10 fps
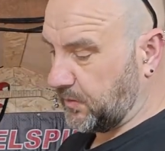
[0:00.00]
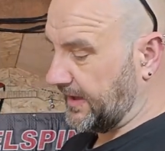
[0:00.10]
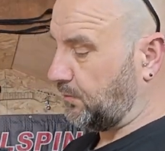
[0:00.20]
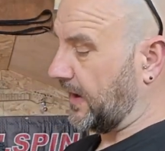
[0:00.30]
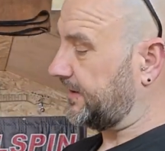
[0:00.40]

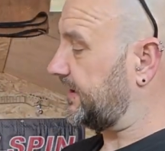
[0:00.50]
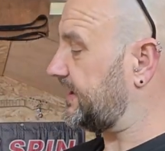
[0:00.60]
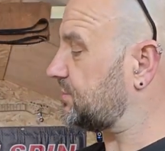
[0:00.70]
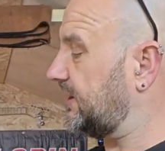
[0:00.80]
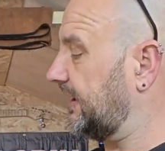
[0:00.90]
when
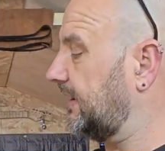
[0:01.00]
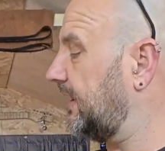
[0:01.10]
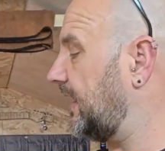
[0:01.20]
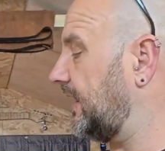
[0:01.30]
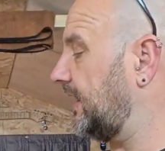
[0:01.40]
initially
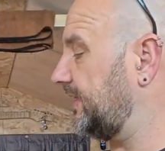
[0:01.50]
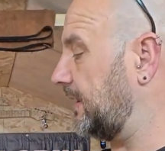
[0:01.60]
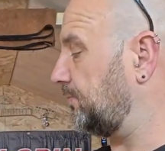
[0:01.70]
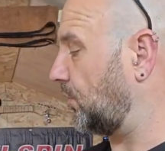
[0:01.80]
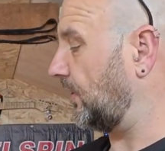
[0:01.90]
they
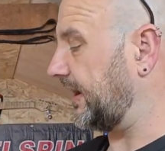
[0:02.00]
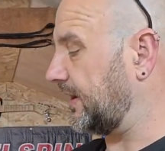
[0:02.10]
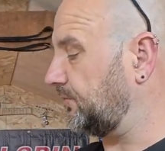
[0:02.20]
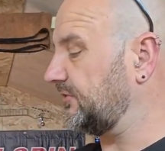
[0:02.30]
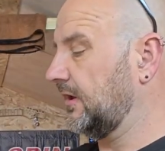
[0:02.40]
brought it
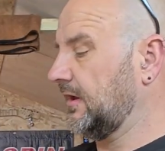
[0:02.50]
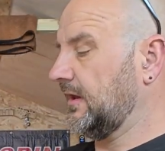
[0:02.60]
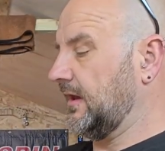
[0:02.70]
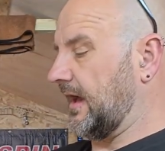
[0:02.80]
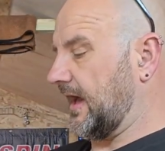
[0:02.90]
out.
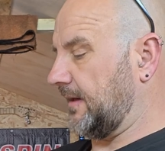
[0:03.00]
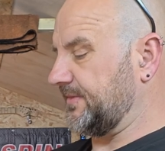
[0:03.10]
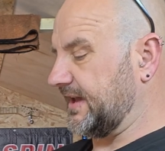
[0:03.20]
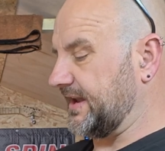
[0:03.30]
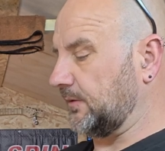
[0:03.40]

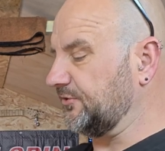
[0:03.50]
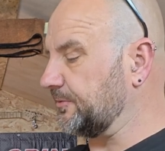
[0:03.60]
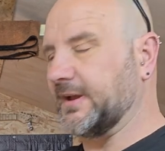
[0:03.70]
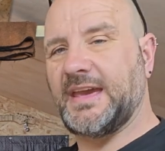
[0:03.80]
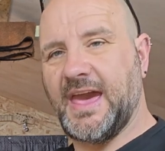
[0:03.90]
The
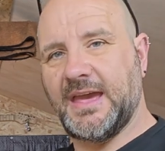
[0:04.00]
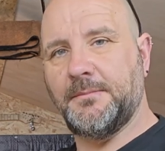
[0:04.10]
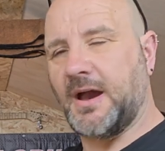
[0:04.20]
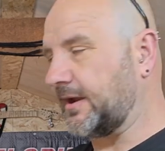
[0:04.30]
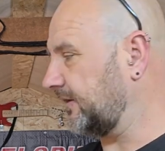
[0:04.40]
announcement
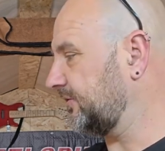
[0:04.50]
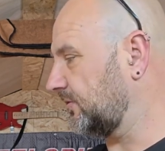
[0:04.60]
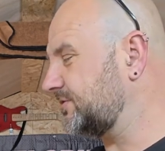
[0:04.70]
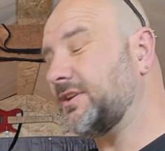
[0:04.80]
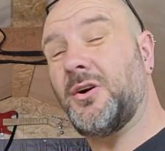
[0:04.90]
came, and I
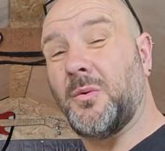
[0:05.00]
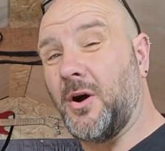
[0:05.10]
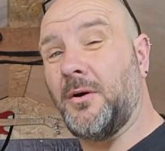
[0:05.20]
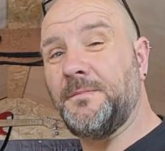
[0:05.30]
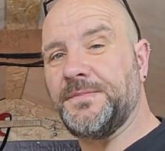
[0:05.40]
thought, you know
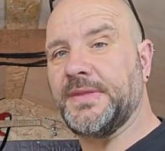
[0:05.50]
what?